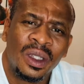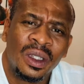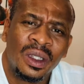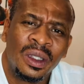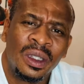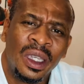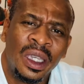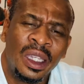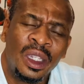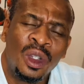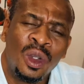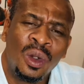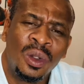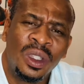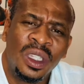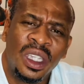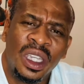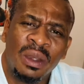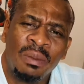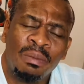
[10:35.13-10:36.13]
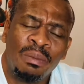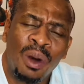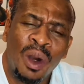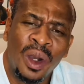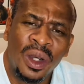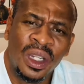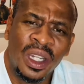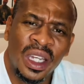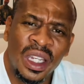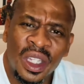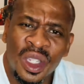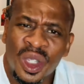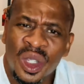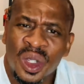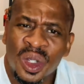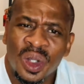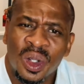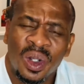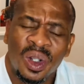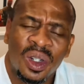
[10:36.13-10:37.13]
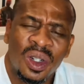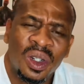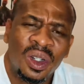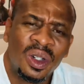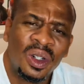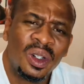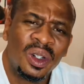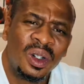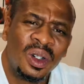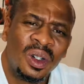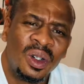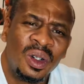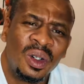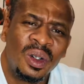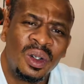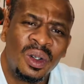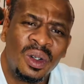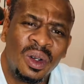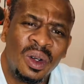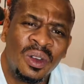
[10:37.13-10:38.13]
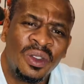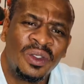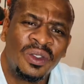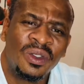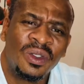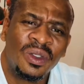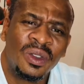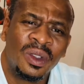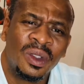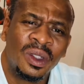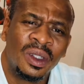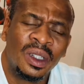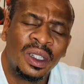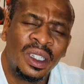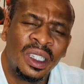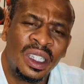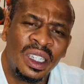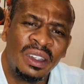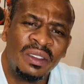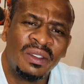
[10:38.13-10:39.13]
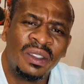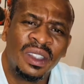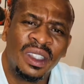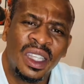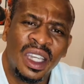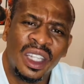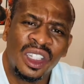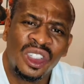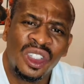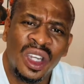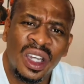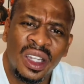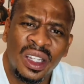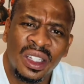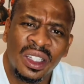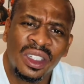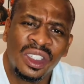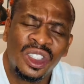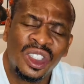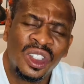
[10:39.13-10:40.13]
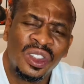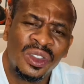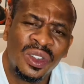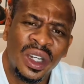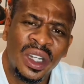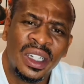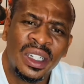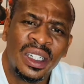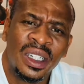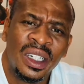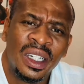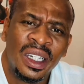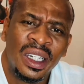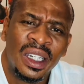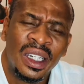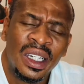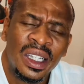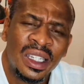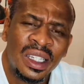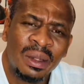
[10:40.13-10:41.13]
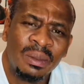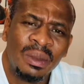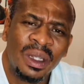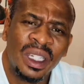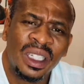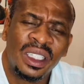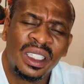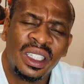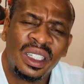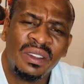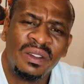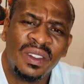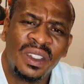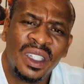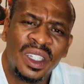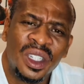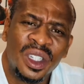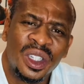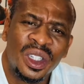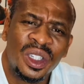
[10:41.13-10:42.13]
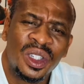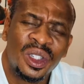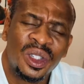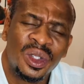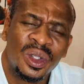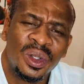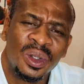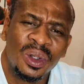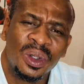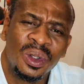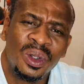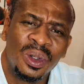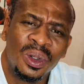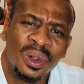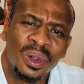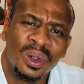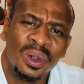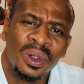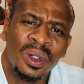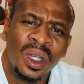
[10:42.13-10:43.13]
they know the importance of giving their children some activities to do,